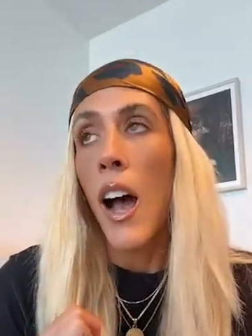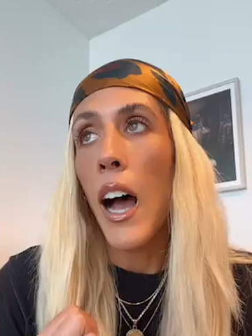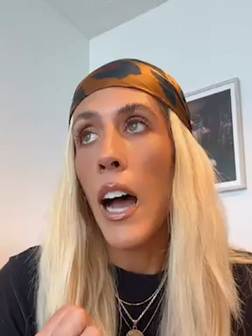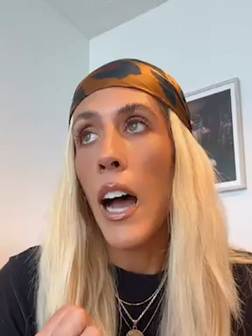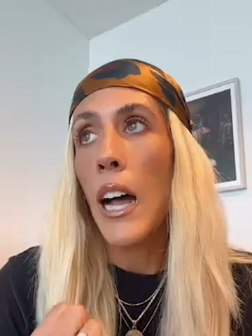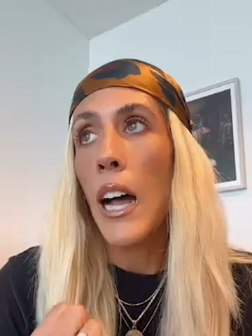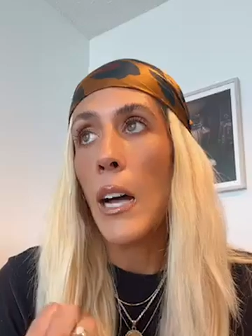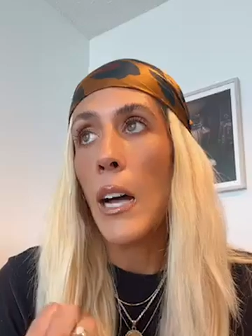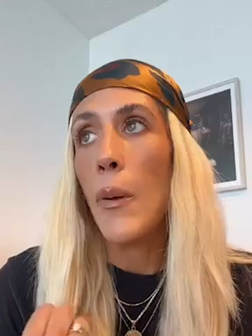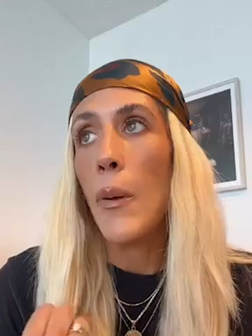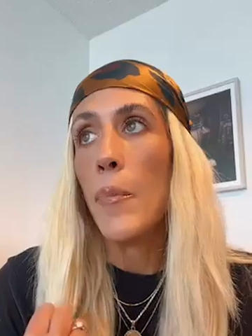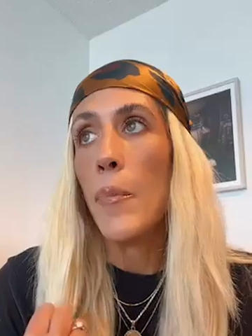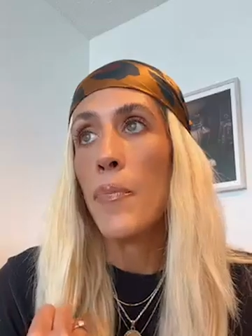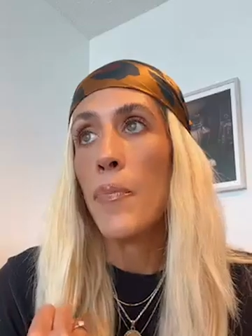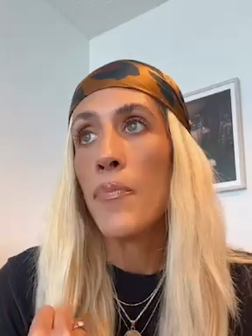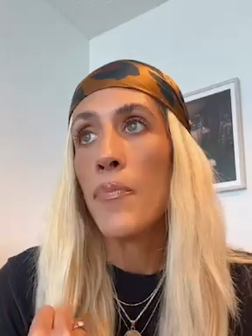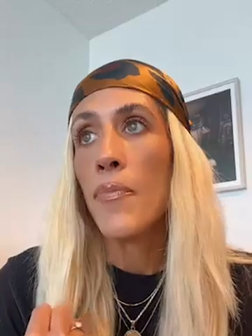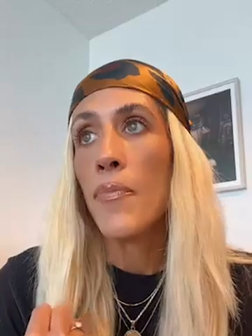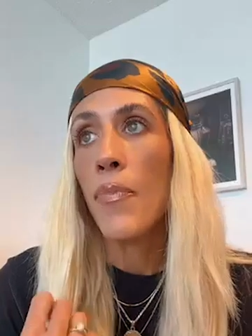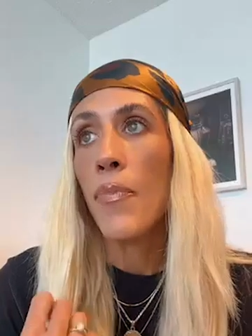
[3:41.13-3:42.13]

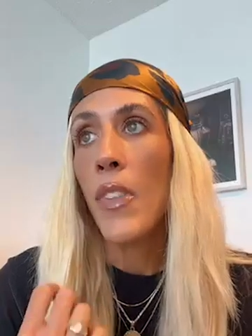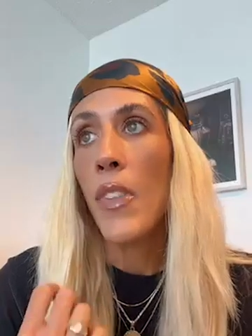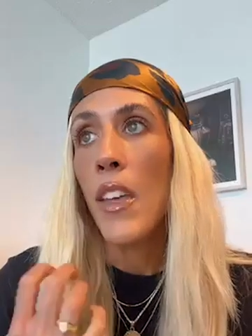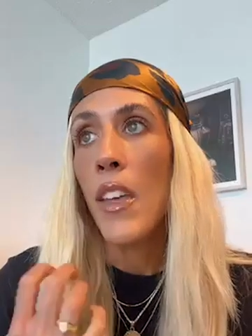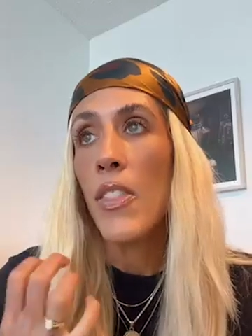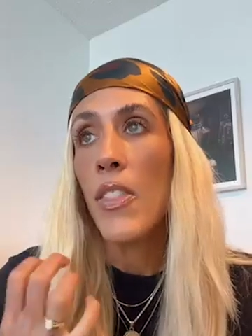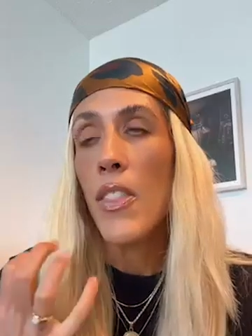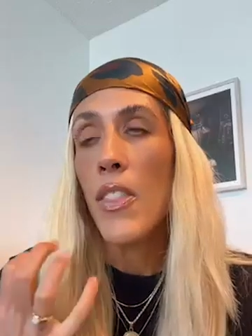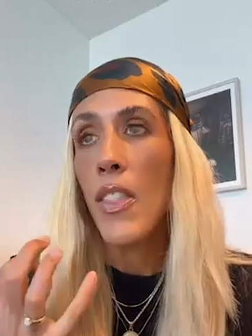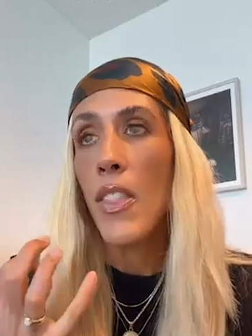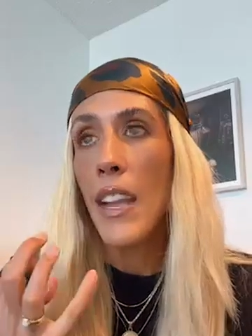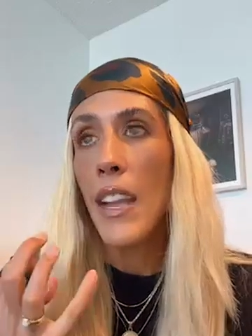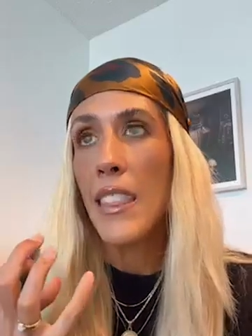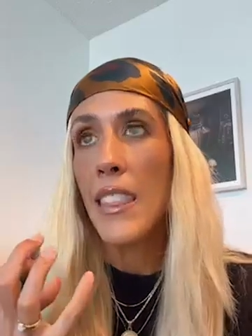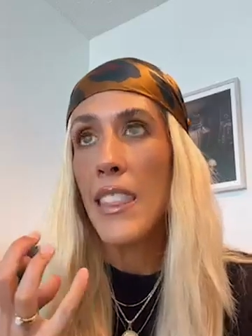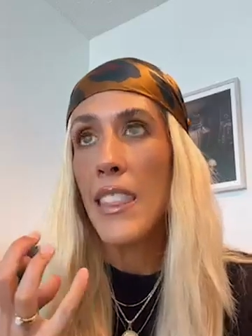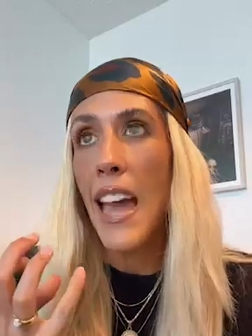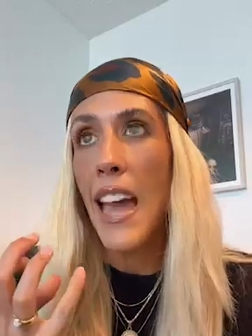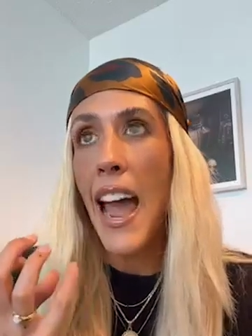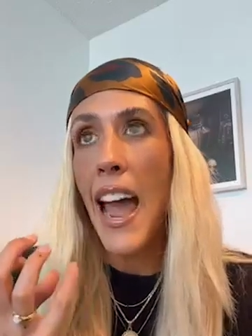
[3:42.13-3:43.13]

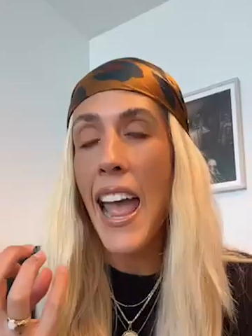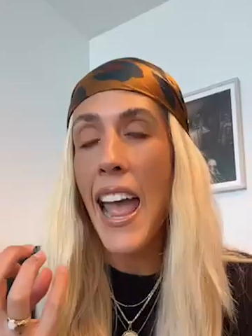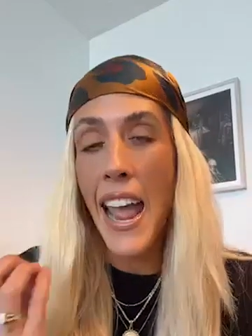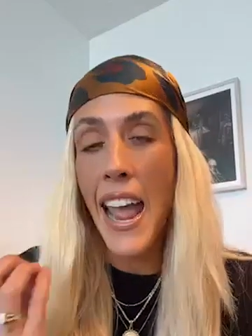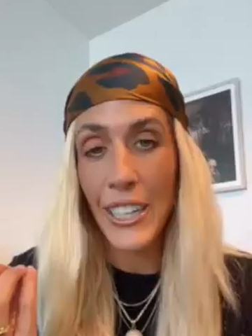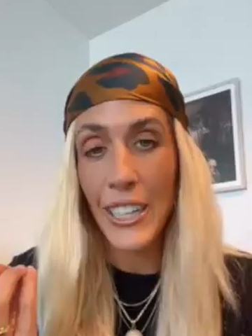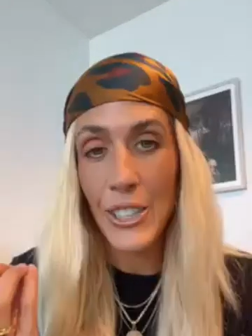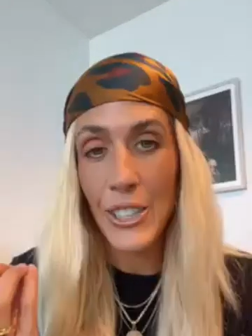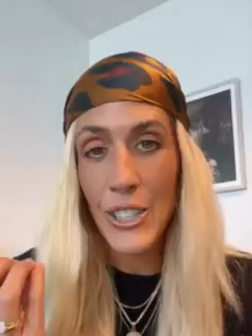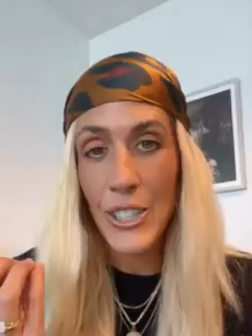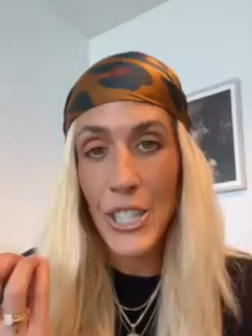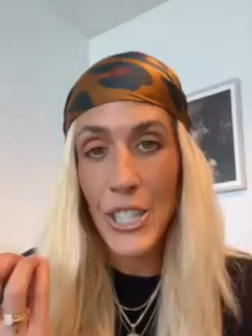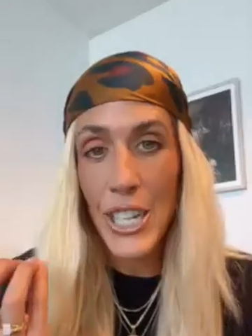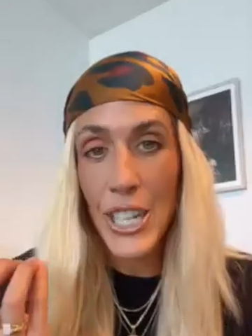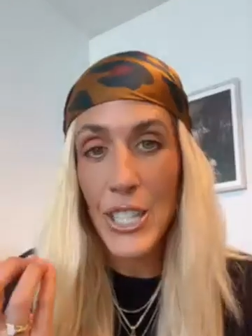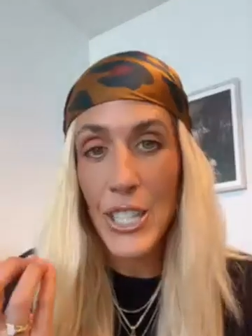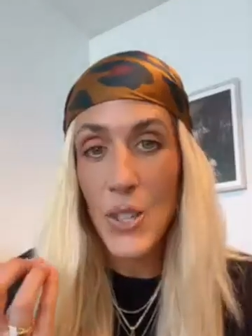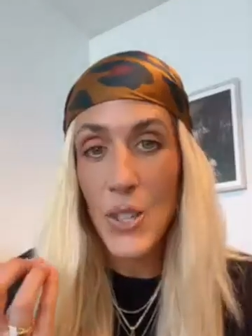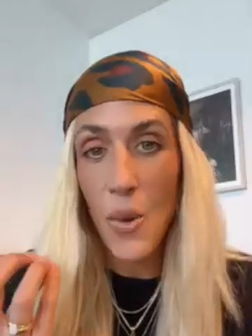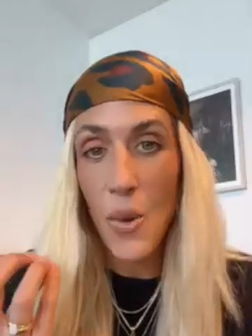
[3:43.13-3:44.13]
like that
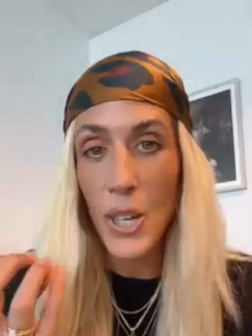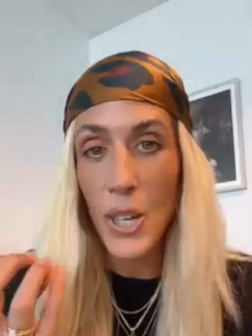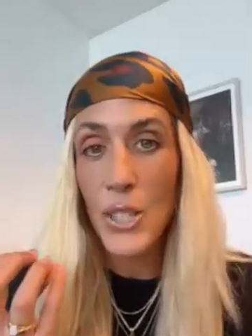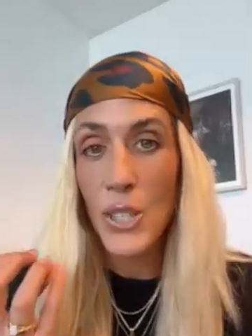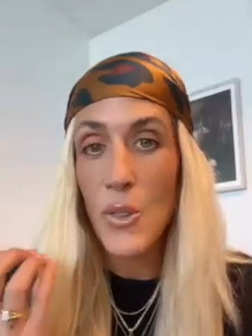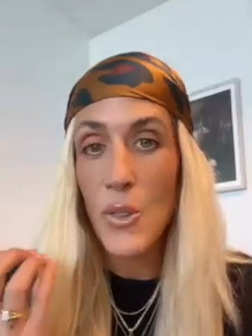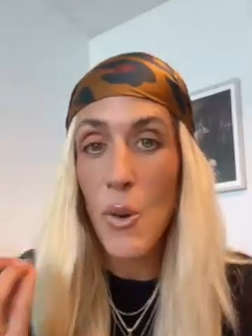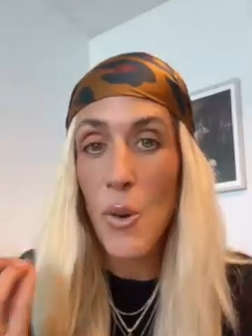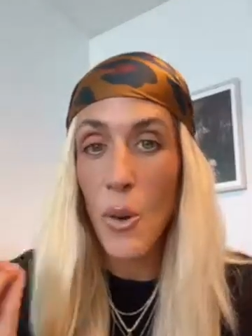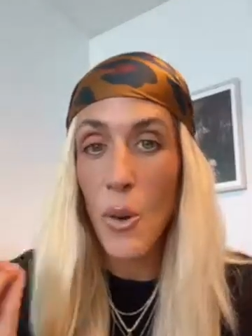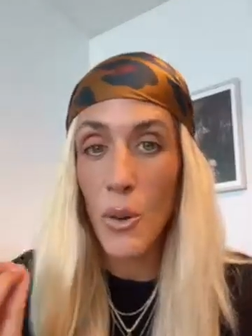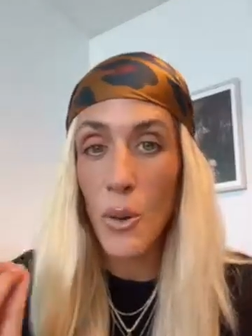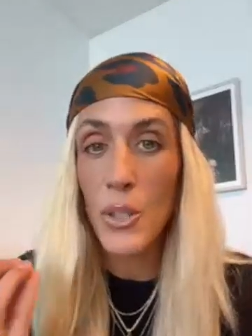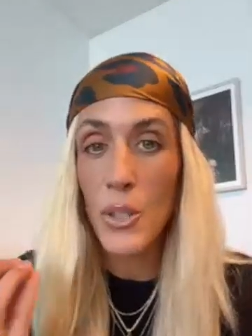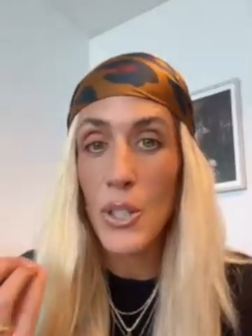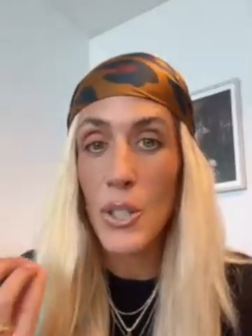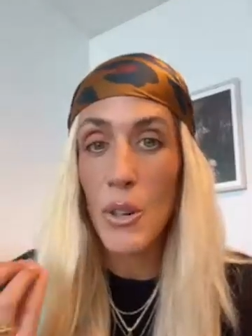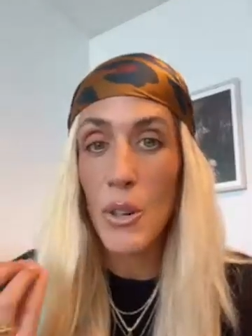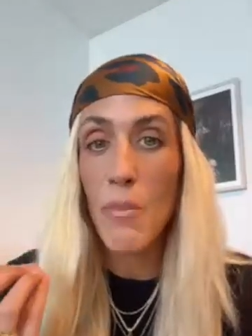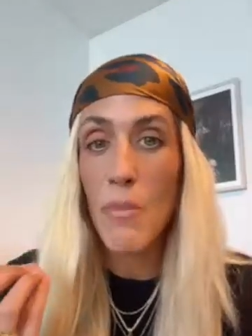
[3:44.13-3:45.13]
energy is going to
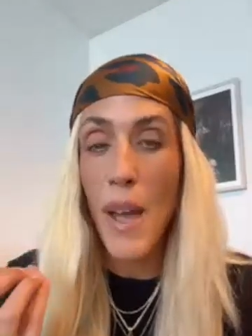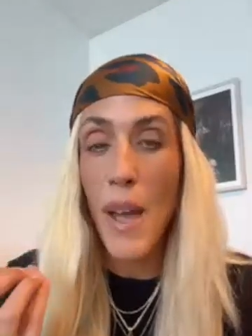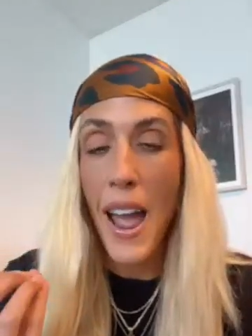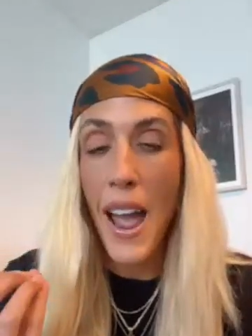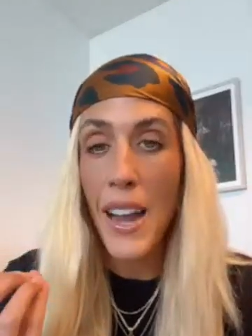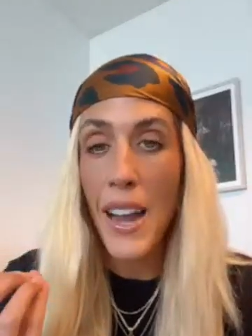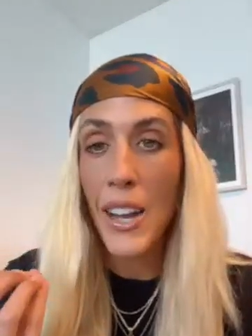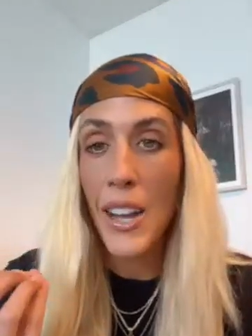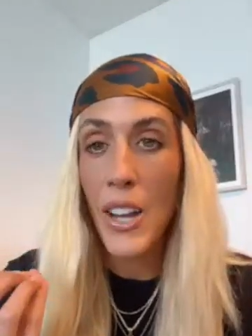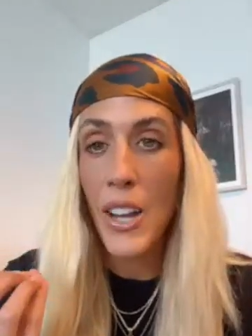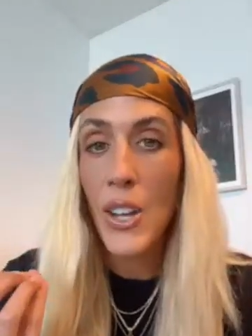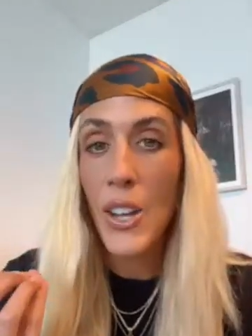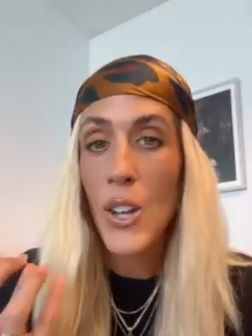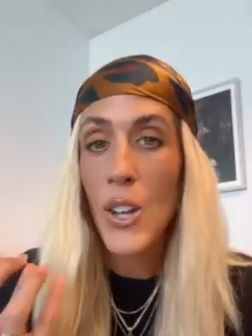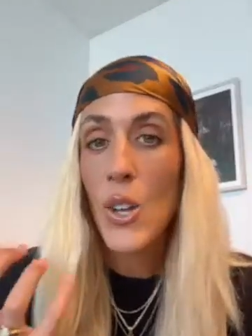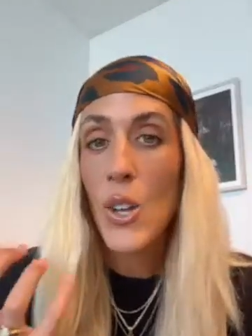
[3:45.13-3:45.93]
hold you back